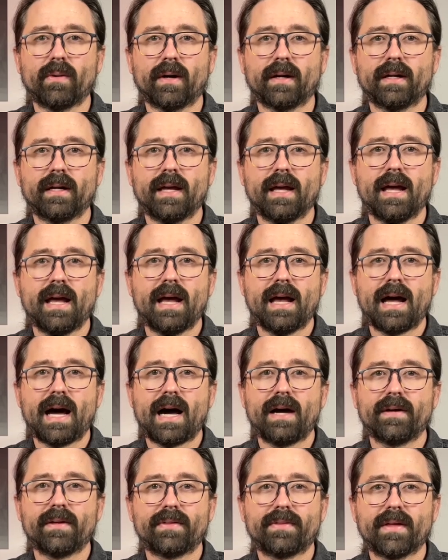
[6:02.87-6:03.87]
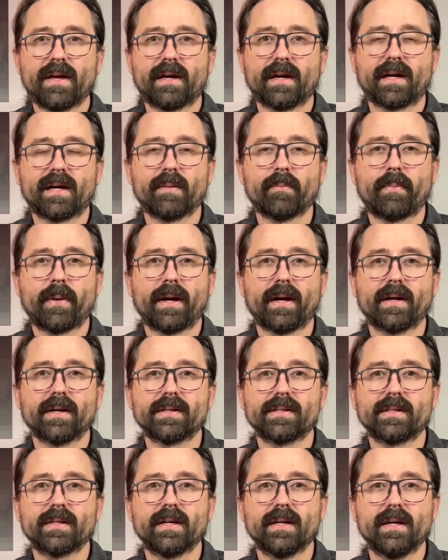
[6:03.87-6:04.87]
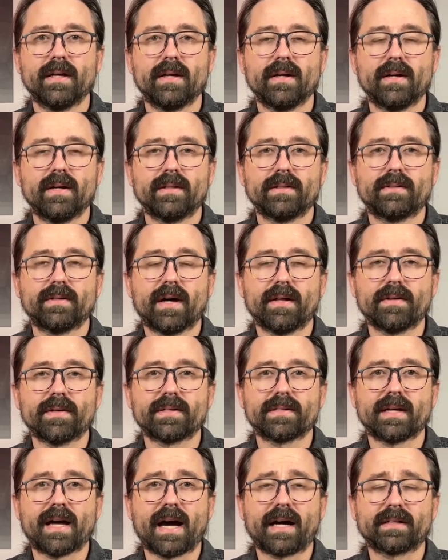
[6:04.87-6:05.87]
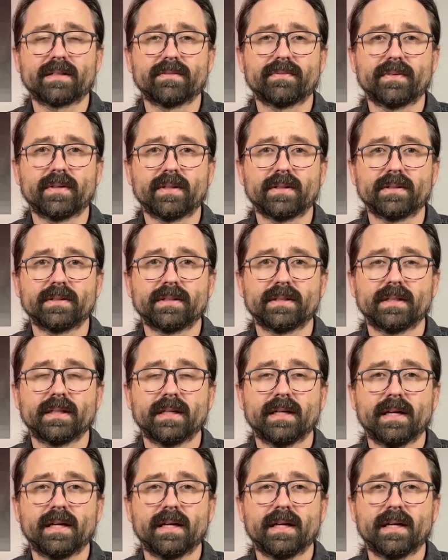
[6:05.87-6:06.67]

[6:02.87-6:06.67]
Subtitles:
one, how you think it compares to other saxophones.